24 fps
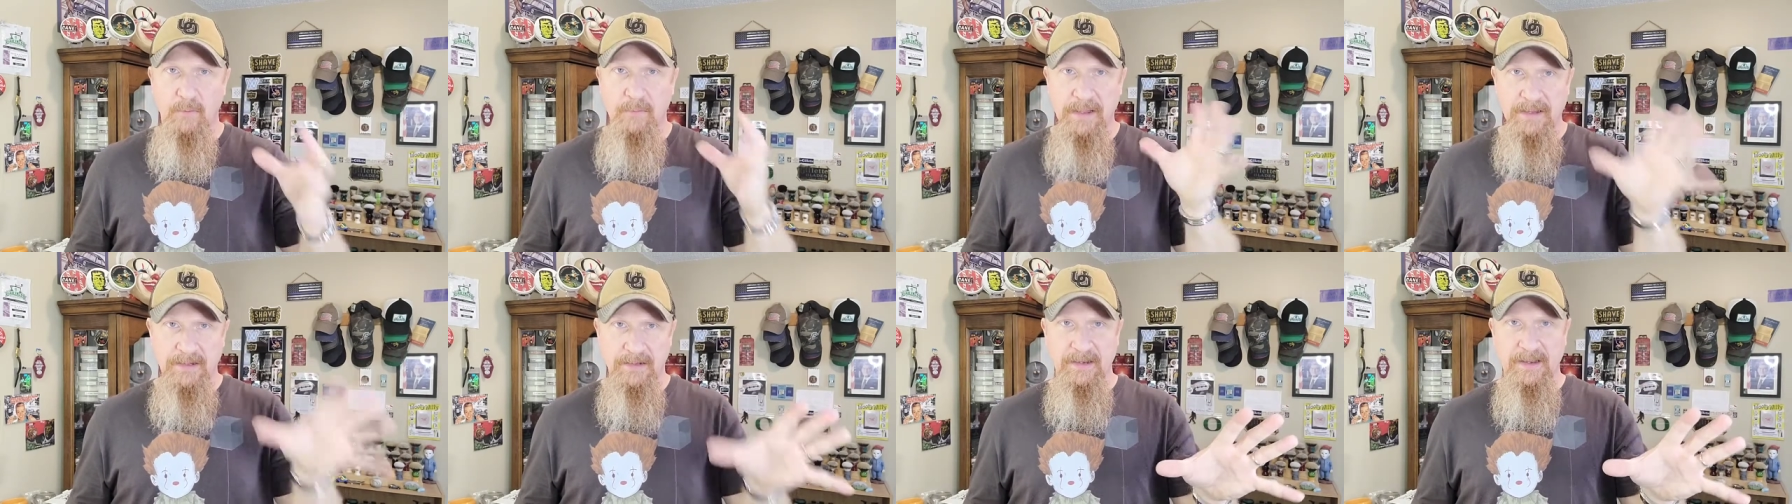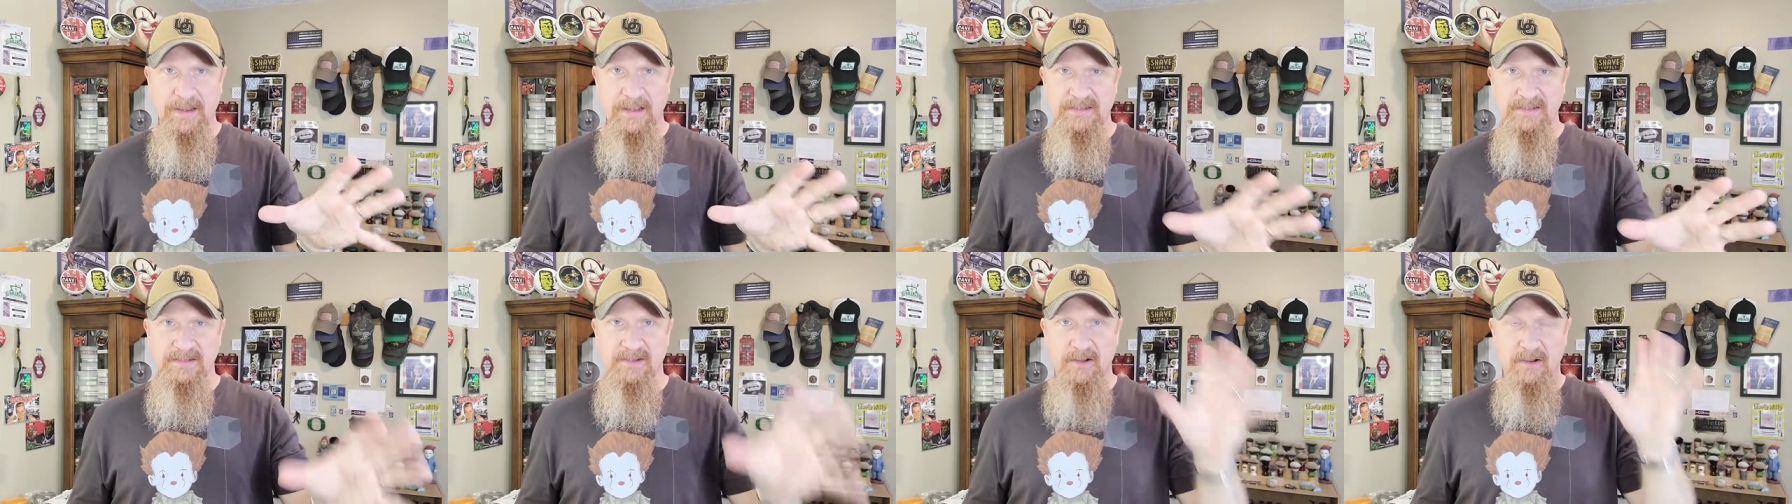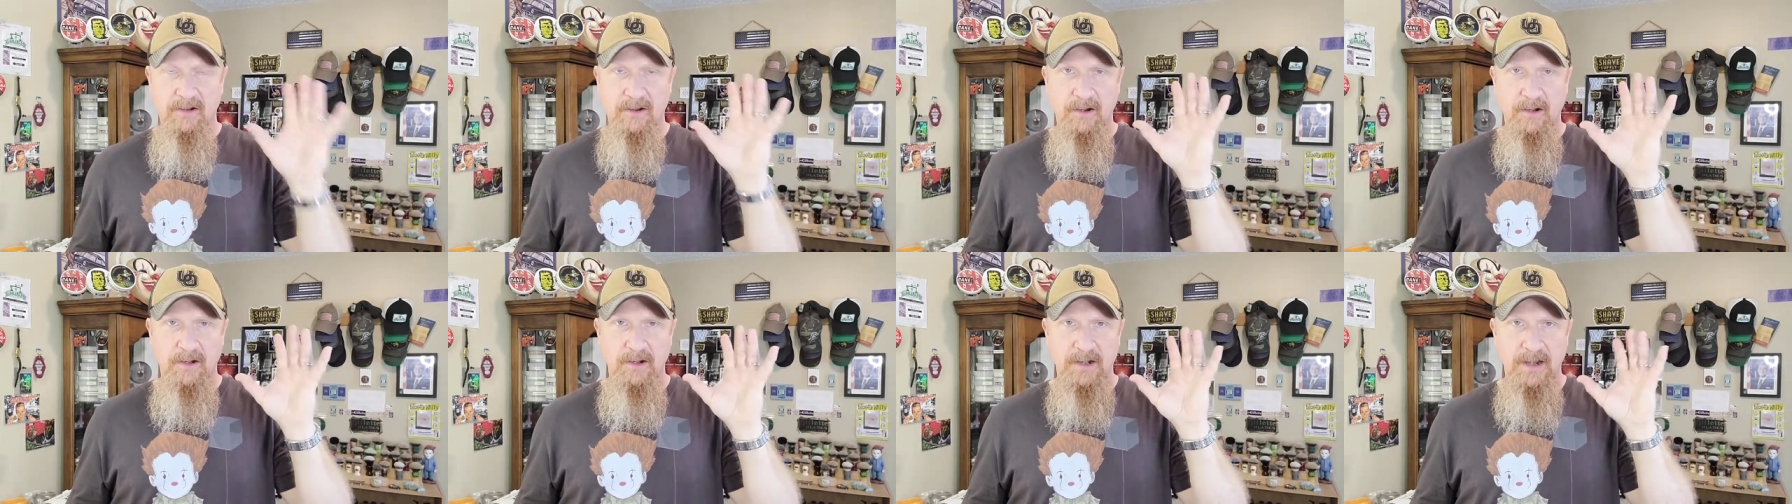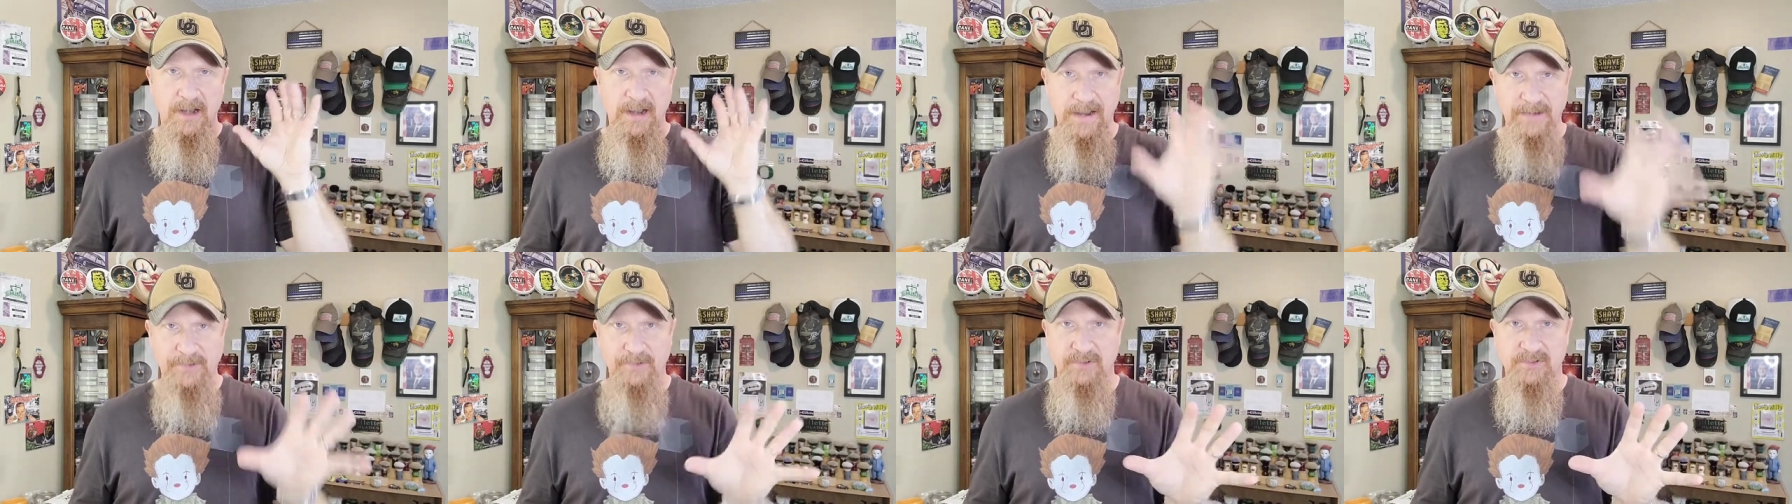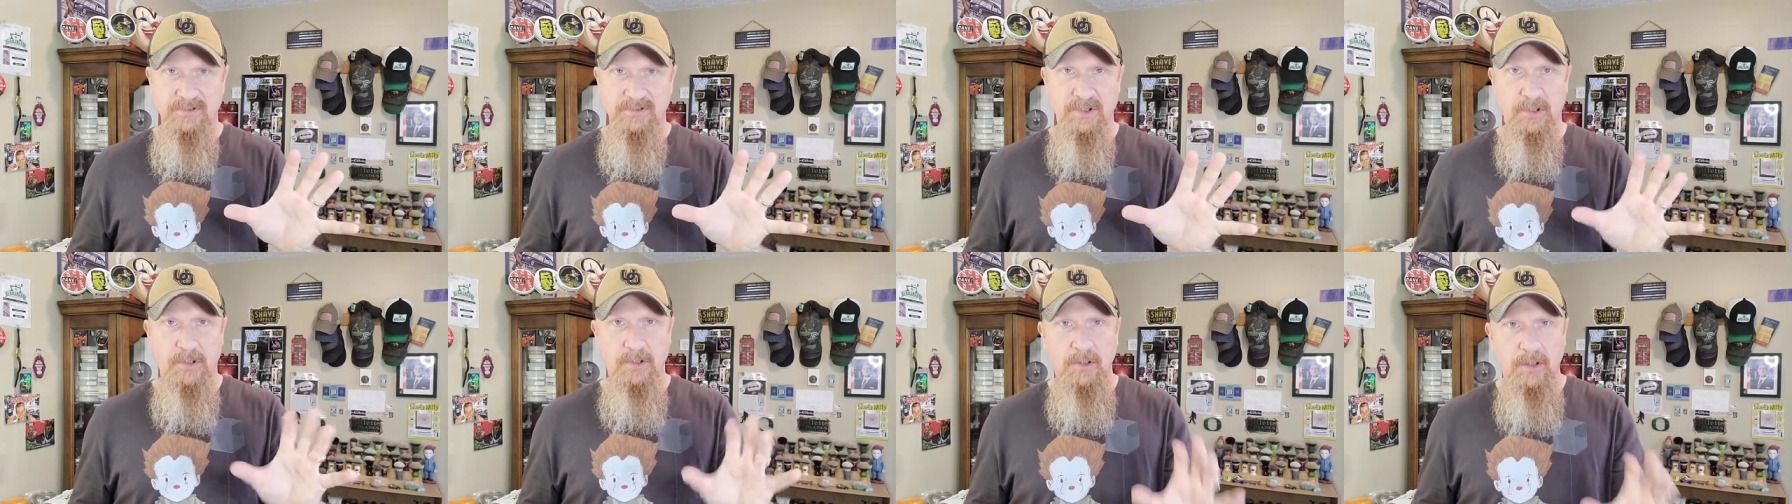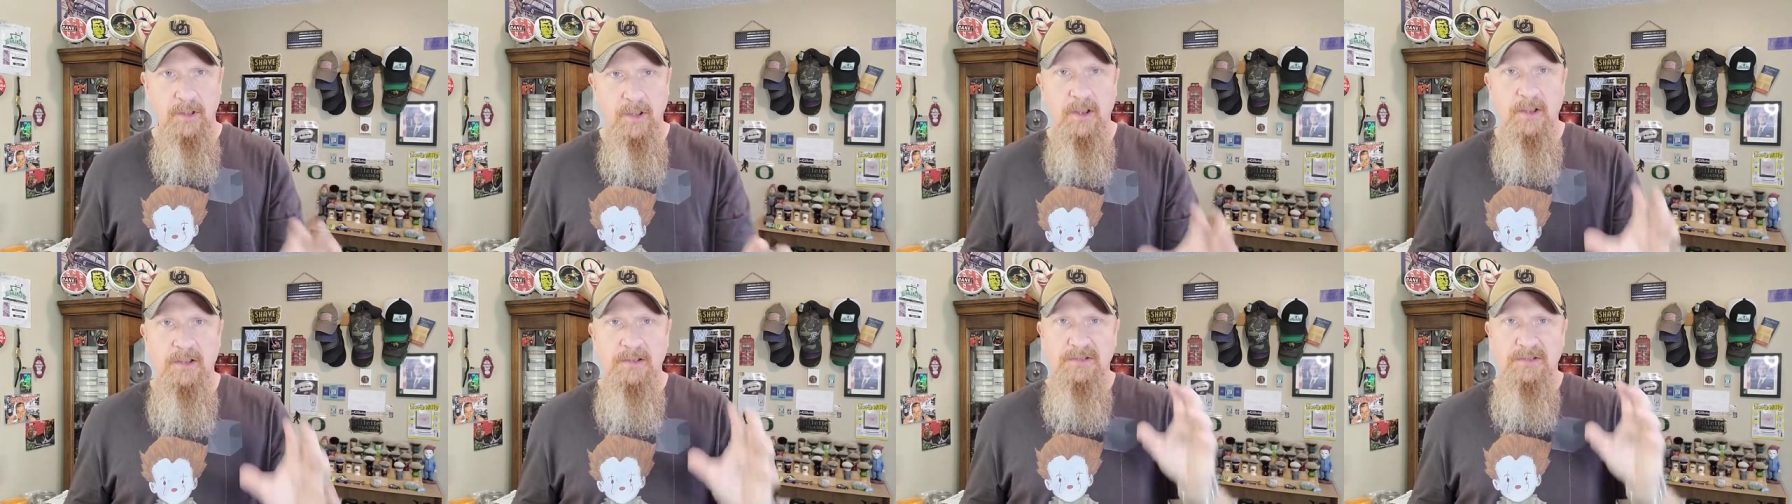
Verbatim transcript: Madagascar hydrosol,